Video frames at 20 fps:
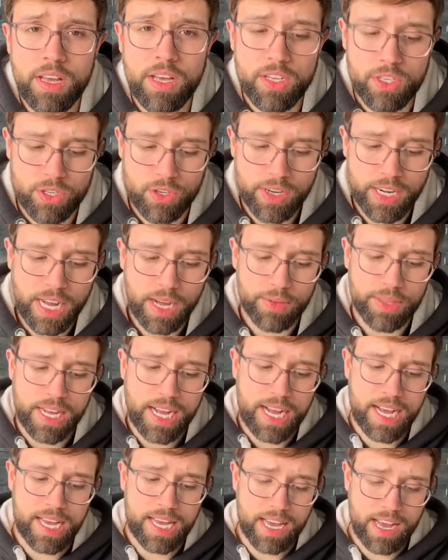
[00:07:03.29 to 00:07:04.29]
So now that
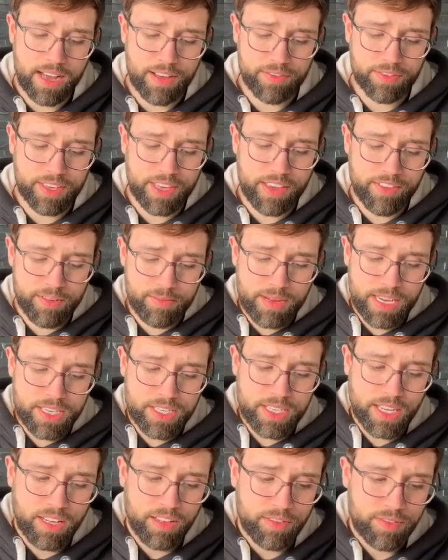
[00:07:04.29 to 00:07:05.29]
I have given
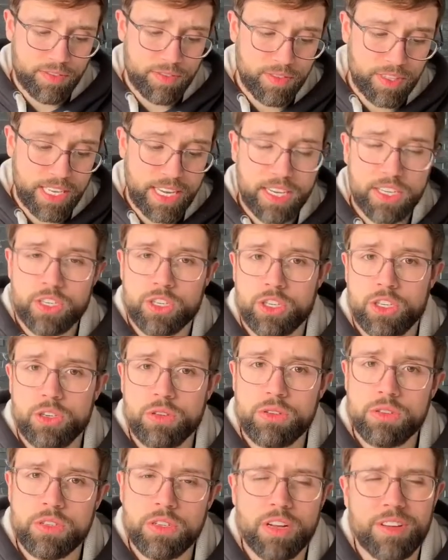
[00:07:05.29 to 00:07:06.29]
myself the
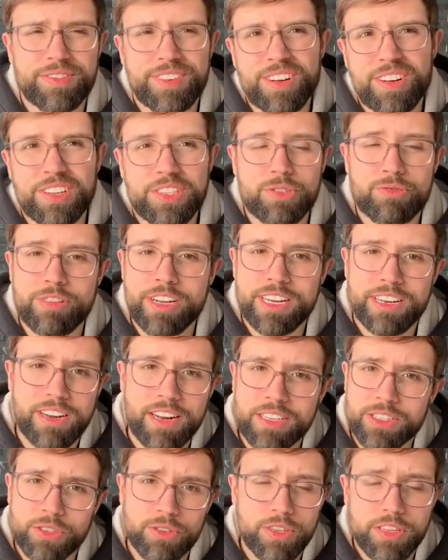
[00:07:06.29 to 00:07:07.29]
excuse of, oh, it's raining,
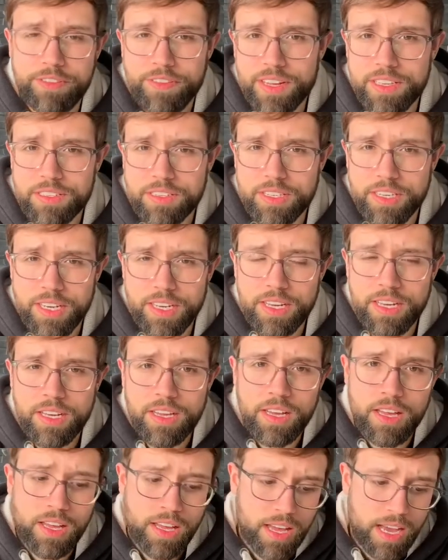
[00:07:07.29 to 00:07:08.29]
I don't really fancy it,
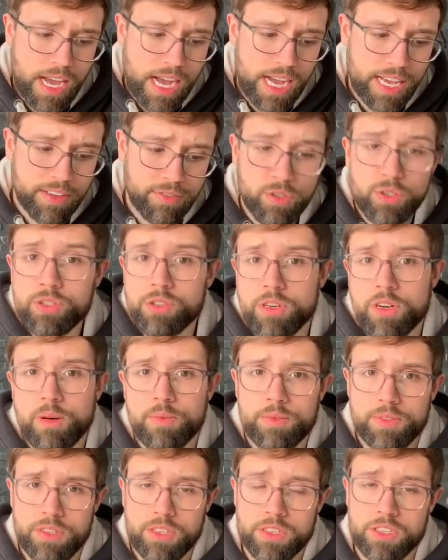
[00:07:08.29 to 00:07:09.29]
I have also come
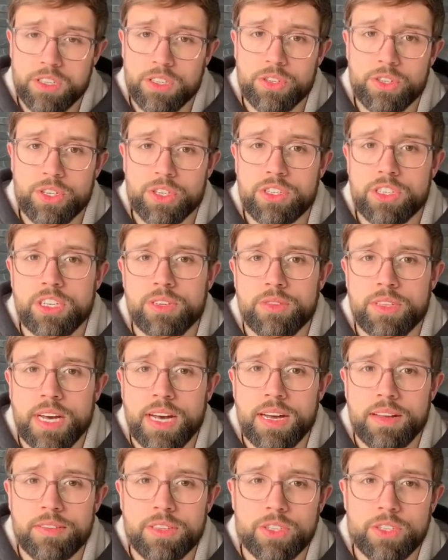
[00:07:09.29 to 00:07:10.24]
up with a solution to that.